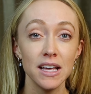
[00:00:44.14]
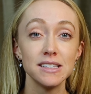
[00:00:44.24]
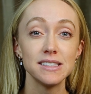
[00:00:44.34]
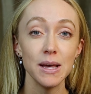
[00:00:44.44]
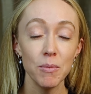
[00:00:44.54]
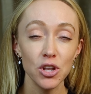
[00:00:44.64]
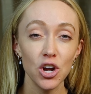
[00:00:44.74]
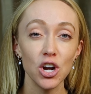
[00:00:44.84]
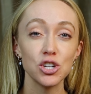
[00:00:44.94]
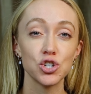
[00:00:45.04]

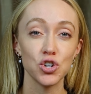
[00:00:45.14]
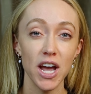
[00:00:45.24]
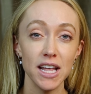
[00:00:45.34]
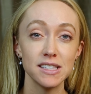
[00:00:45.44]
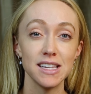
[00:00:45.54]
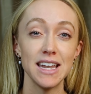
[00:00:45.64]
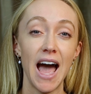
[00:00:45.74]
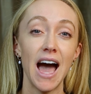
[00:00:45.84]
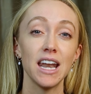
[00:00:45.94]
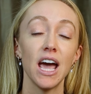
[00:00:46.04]
Similar traits, it
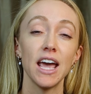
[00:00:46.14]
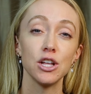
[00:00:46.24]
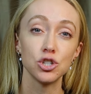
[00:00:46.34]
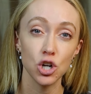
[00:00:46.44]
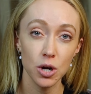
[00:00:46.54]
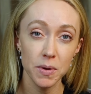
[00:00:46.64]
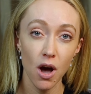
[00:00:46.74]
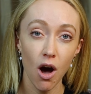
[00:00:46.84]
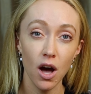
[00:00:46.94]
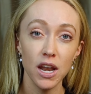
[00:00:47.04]
had a
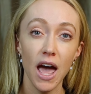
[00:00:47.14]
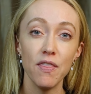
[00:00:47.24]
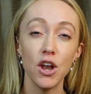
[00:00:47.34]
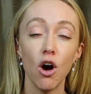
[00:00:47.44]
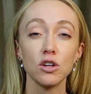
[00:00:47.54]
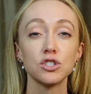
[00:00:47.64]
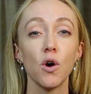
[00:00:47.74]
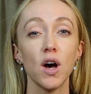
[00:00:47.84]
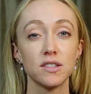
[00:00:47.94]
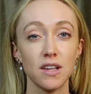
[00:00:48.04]
tourbillon and then
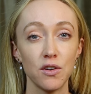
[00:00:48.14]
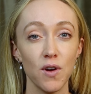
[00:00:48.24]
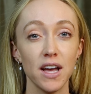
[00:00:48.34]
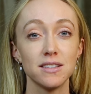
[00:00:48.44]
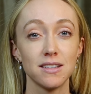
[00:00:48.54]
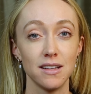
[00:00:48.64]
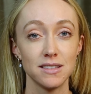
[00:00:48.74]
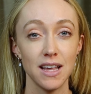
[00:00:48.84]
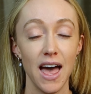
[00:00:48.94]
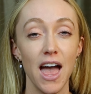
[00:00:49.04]
also a sunrise,
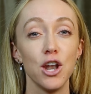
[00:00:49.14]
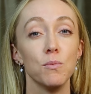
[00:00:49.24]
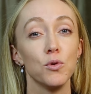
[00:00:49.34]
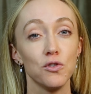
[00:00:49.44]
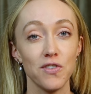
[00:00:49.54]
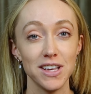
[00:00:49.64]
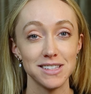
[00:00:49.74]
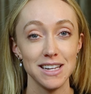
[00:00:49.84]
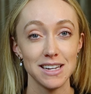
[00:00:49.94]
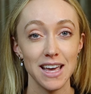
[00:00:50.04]
sunset, and a moon
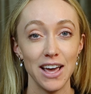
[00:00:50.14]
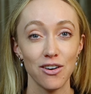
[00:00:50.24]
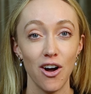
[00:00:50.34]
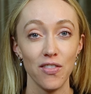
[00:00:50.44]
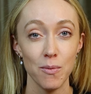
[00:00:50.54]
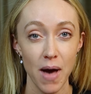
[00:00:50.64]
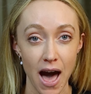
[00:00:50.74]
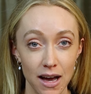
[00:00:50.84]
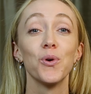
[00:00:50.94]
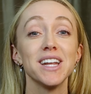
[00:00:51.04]
phase indicator on the
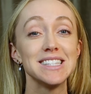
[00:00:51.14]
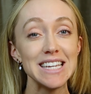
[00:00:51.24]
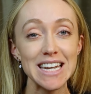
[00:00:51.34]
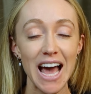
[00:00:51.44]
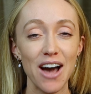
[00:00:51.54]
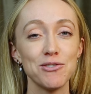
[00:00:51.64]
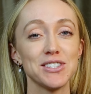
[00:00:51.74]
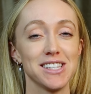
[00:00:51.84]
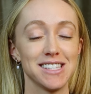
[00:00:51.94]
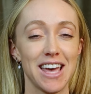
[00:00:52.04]
back. What it didn't have
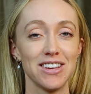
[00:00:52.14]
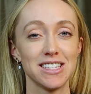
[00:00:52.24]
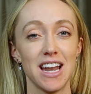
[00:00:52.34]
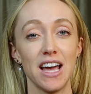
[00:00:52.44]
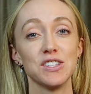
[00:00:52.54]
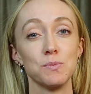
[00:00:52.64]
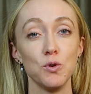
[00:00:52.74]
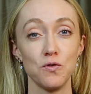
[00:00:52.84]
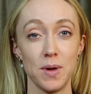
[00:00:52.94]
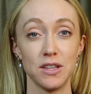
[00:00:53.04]
was the skeletonized
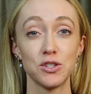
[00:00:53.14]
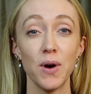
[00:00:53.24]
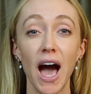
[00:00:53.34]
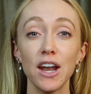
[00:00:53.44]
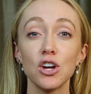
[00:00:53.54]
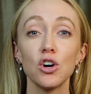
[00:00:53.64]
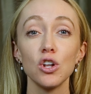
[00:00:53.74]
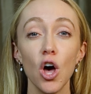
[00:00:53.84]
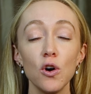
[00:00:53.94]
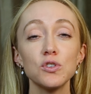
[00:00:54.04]
movement. So it had a
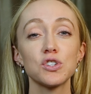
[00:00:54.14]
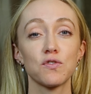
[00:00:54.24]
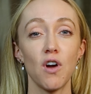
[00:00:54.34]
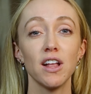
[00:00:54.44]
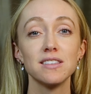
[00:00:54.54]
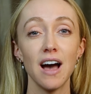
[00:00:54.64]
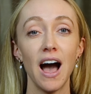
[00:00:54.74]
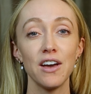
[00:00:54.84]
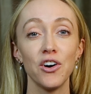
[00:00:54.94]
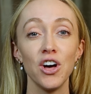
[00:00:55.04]
closed front
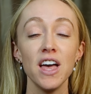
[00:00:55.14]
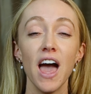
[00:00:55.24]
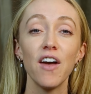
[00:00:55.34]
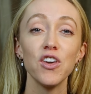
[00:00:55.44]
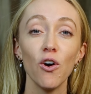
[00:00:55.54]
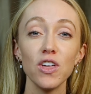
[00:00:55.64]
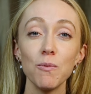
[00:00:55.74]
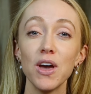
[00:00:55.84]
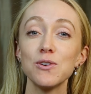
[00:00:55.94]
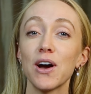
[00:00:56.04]
dial, and the only
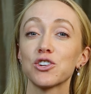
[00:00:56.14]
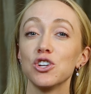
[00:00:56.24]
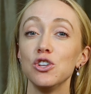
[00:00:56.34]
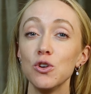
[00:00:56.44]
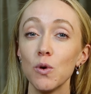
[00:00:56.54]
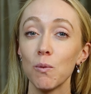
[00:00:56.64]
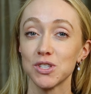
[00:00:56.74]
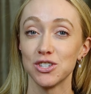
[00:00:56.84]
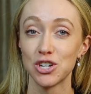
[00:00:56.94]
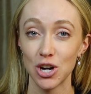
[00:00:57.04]
way you actually knew it
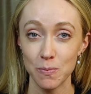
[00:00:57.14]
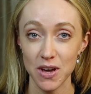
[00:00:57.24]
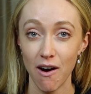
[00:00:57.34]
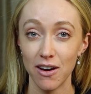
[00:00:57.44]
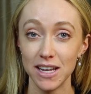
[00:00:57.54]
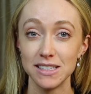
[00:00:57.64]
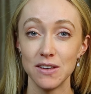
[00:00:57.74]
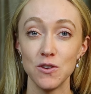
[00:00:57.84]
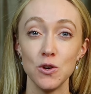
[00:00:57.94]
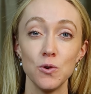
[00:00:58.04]
was a tourbillon is
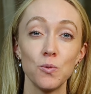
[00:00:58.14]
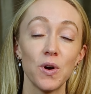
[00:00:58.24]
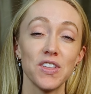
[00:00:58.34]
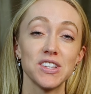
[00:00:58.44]
if you, where